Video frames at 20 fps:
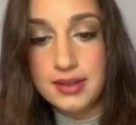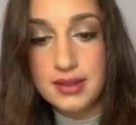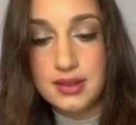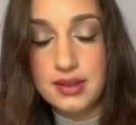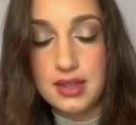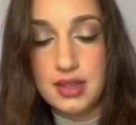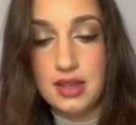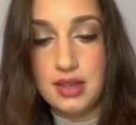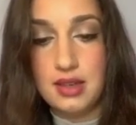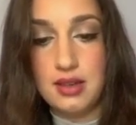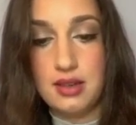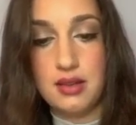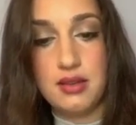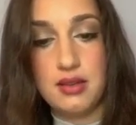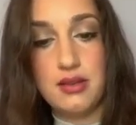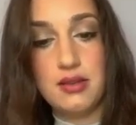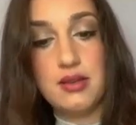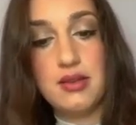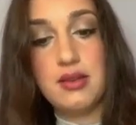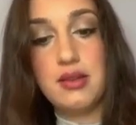see
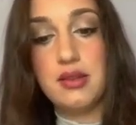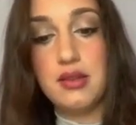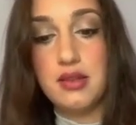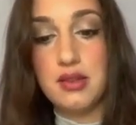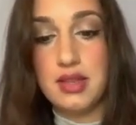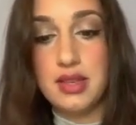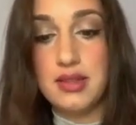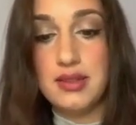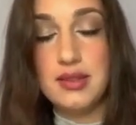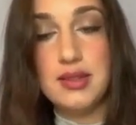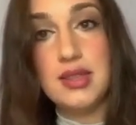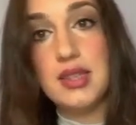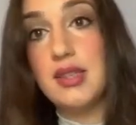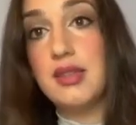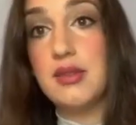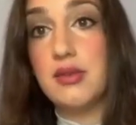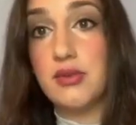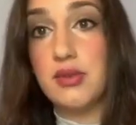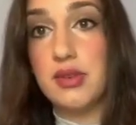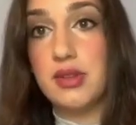these
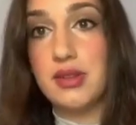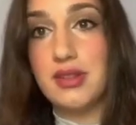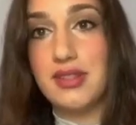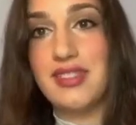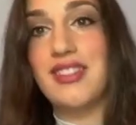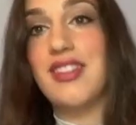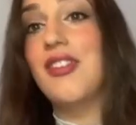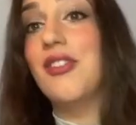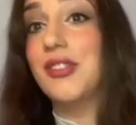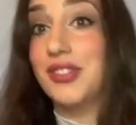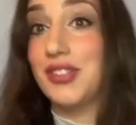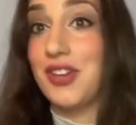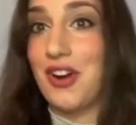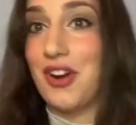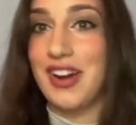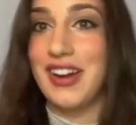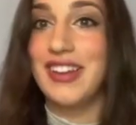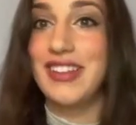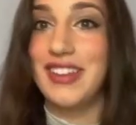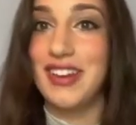C three, oh,
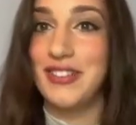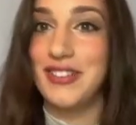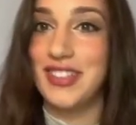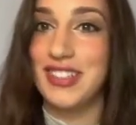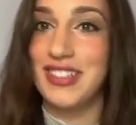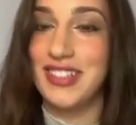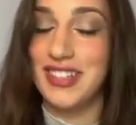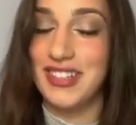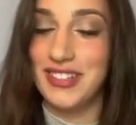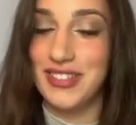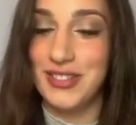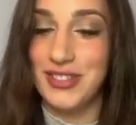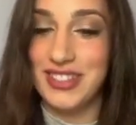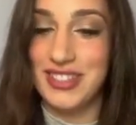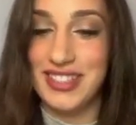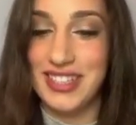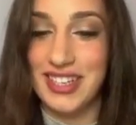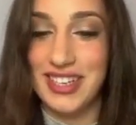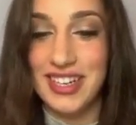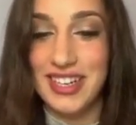sorry, that was a tongue
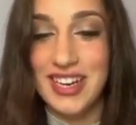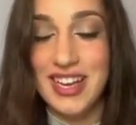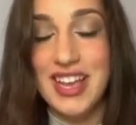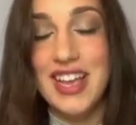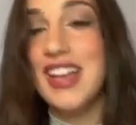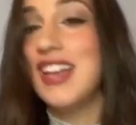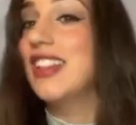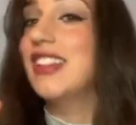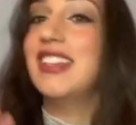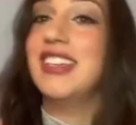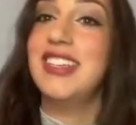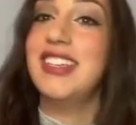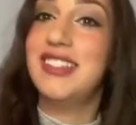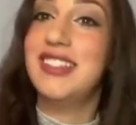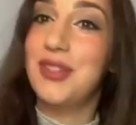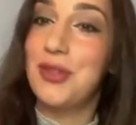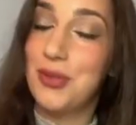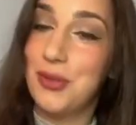twister. These